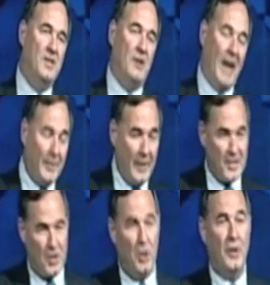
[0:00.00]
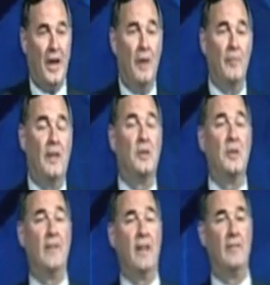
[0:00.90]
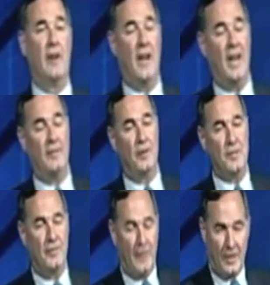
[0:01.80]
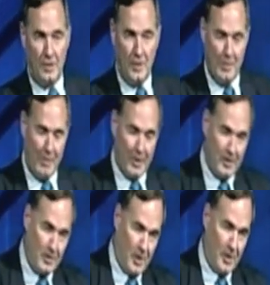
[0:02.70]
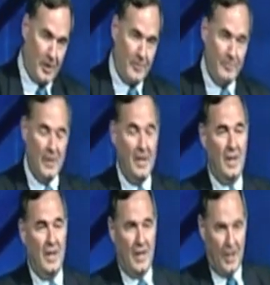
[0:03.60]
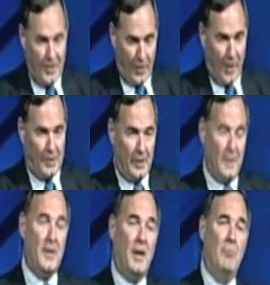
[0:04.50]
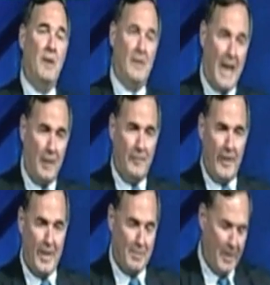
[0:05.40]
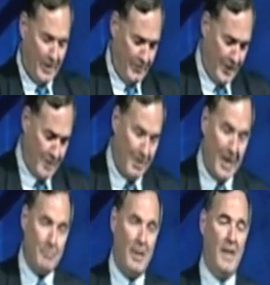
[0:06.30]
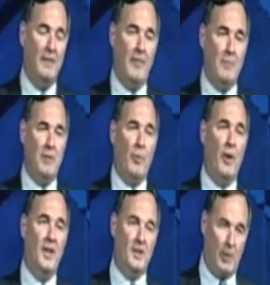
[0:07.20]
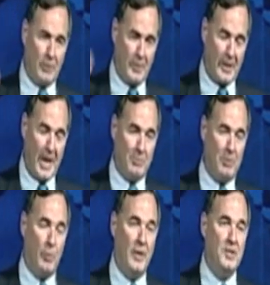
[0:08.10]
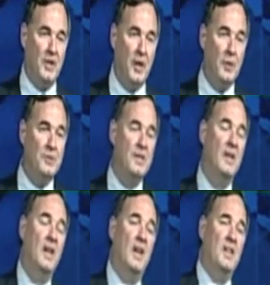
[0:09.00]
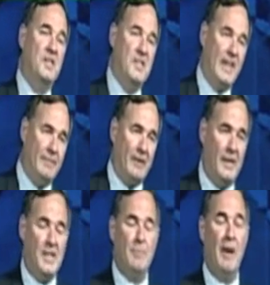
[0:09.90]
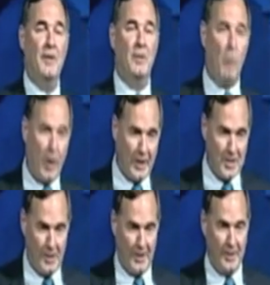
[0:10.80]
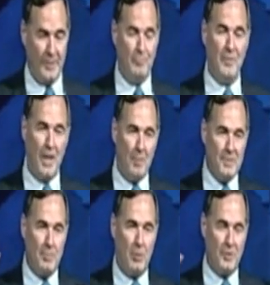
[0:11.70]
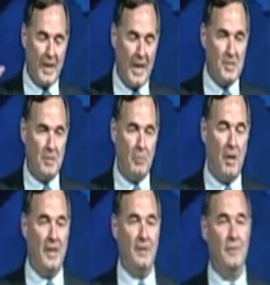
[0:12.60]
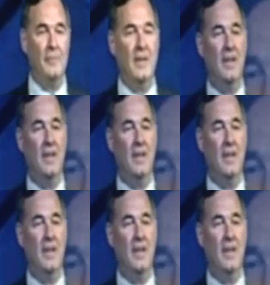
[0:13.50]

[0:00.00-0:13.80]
so had they sold out, that could have had a very adverse effect on the American dollar. And thirdly, the government allowed Fannie Mae and Freddie Mac back in February to lower their capital ratios to significantly expand their mortgage lending to help support the housing market.